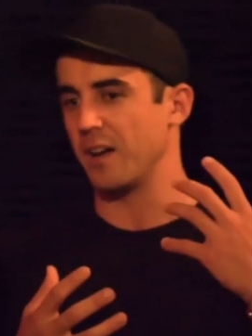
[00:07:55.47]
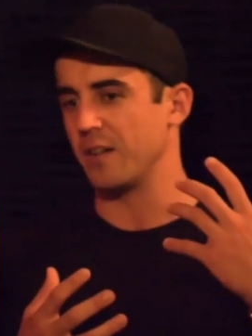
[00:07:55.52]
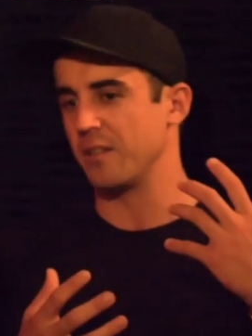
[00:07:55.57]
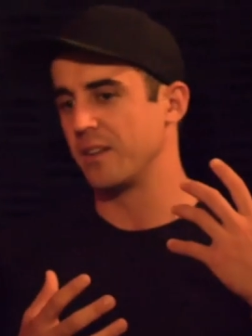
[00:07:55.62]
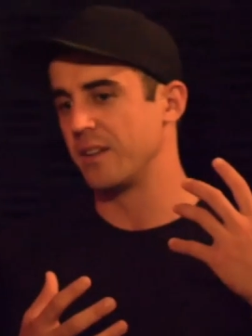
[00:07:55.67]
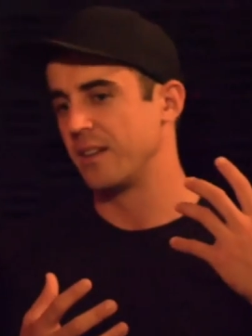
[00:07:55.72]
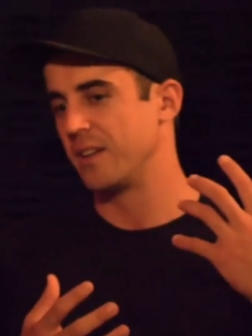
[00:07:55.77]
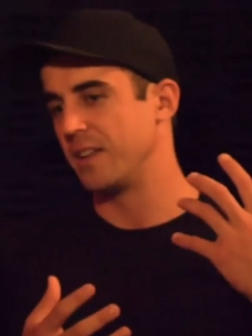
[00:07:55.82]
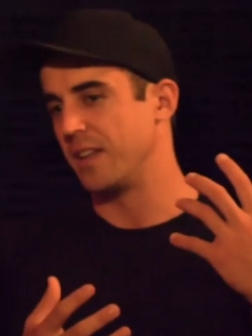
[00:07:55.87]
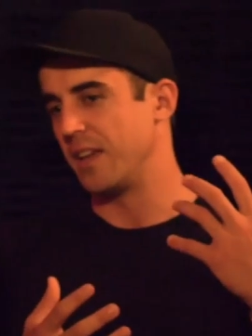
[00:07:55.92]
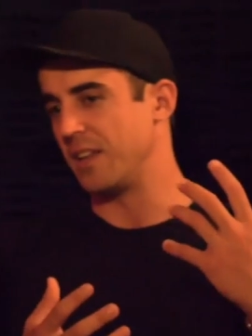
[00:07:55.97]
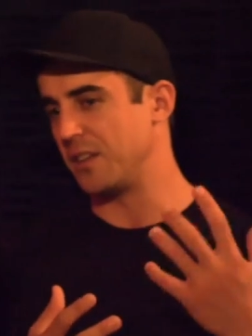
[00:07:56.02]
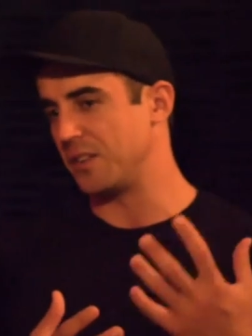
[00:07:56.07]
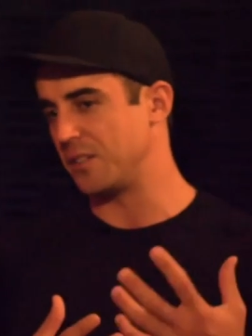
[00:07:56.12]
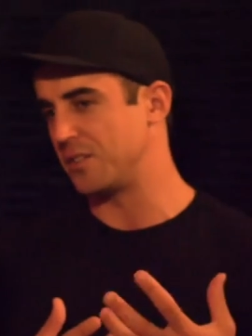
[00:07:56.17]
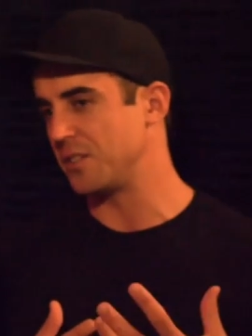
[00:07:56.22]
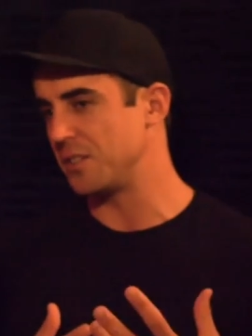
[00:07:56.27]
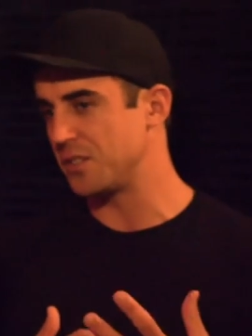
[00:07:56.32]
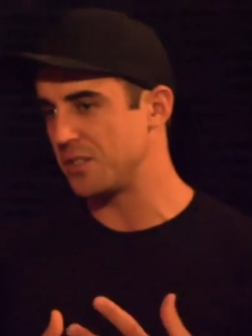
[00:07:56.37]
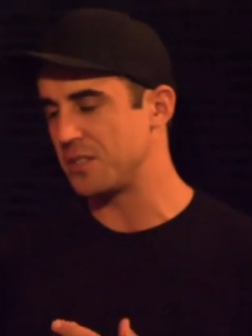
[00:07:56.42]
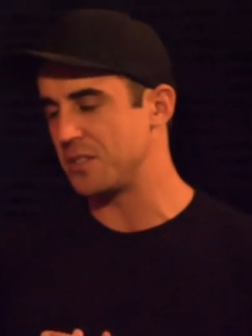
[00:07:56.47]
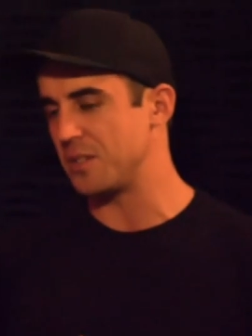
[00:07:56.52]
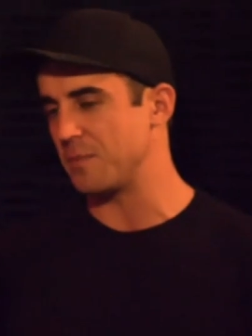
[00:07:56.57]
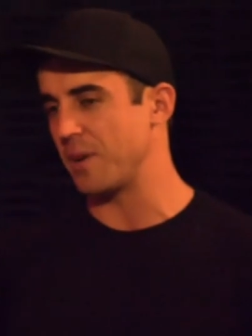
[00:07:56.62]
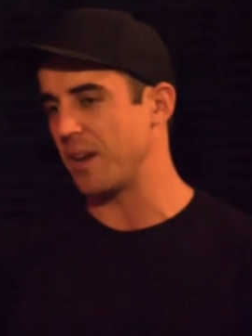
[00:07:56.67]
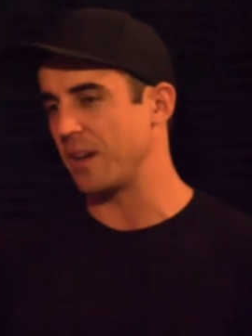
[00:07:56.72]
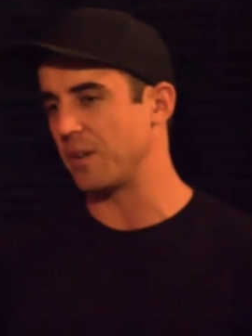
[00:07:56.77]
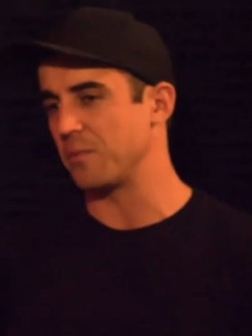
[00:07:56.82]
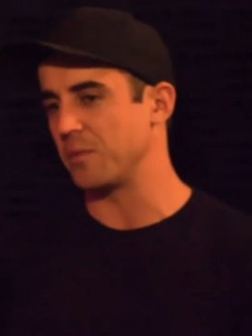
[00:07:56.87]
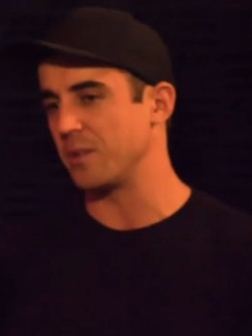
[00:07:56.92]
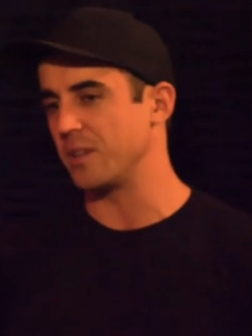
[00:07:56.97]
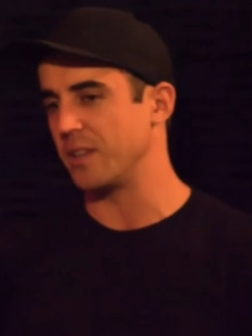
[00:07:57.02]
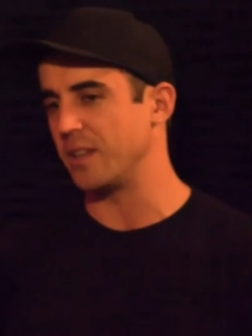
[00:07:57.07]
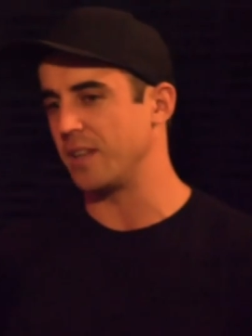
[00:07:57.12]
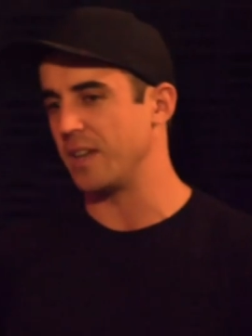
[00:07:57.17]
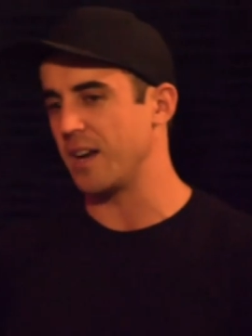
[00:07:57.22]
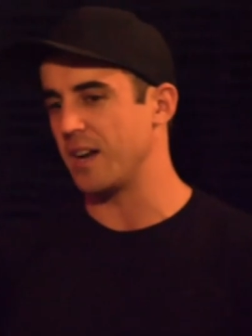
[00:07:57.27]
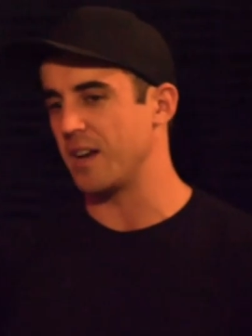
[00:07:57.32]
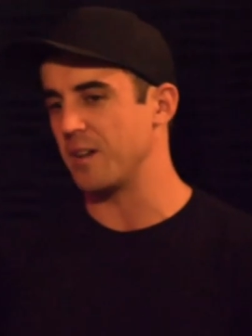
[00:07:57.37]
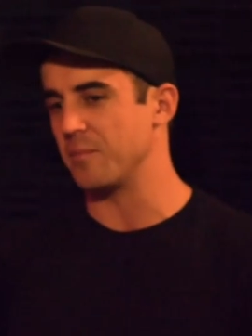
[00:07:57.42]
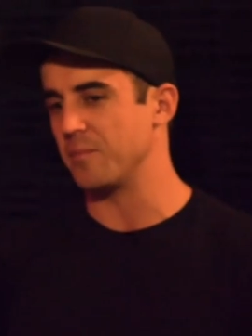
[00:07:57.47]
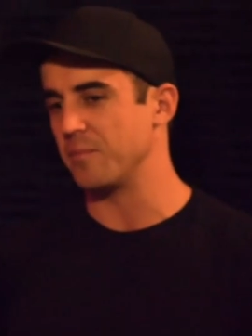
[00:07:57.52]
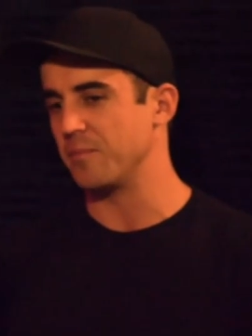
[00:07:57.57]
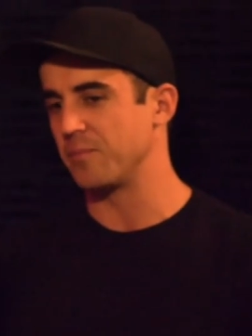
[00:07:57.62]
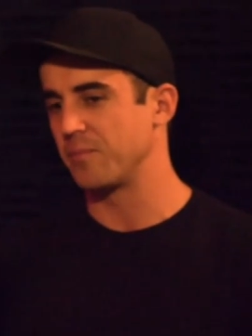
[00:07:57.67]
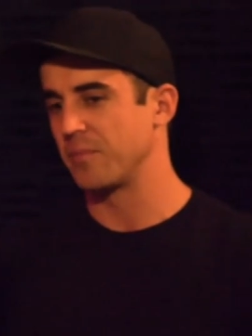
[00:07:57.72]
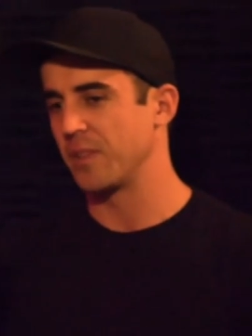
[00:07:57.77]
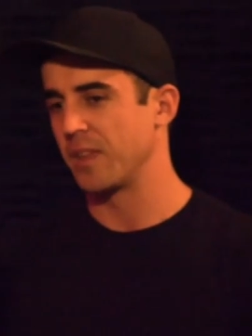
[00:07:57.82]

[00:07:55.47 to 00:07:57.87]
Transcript: and the decisions you make really